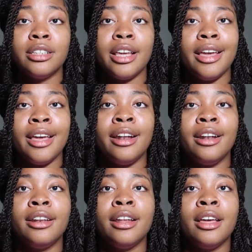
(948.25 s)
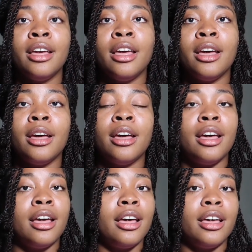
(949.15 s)
And
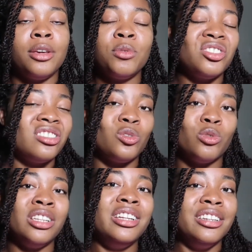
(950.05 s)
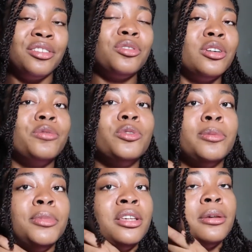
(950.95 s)
it was just really different for
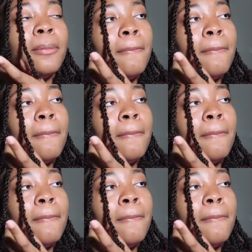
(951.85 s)
me.